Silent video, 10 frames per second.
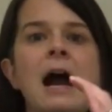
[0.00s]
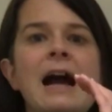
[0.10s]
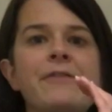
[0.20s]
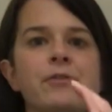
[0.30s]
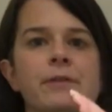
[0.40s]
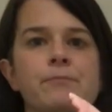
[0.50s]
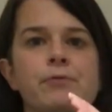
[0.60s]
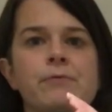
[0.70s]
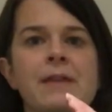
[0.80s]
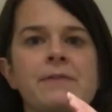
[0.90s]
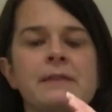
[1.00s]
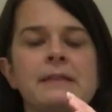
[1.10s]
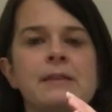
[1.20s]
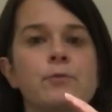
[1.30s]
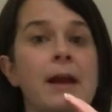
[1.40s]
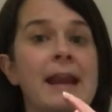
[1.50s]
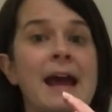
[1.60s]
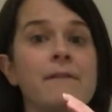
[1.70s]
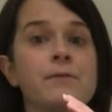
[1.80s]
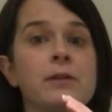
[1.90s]
Either in parentheses right
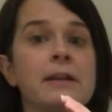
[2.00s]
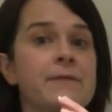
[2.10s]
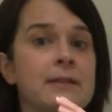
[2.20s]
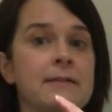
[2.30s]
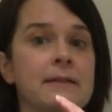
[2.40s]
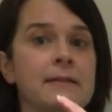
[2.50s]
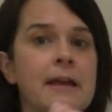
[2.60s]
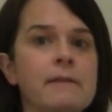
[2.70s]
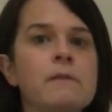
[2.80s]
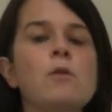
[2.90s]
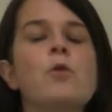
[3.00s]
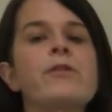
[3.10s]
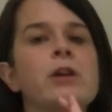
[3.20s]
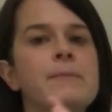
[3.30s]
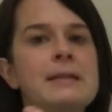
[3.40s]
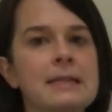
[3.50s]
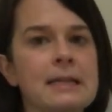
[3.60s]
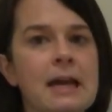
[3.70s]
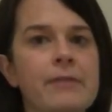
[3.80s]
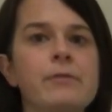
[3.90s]
after it if it's in the sentence, or they're going to be
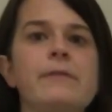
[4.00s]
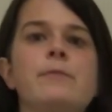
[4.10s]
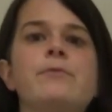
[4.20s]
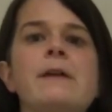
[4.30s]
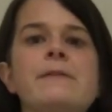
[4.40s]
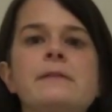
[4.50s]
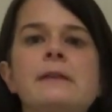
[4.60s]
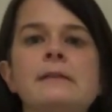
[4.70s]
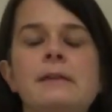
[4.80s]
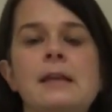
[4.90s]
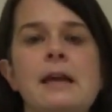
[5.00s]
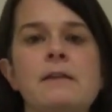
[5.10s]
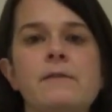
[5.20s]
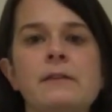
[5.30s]
together in the parentheses at the end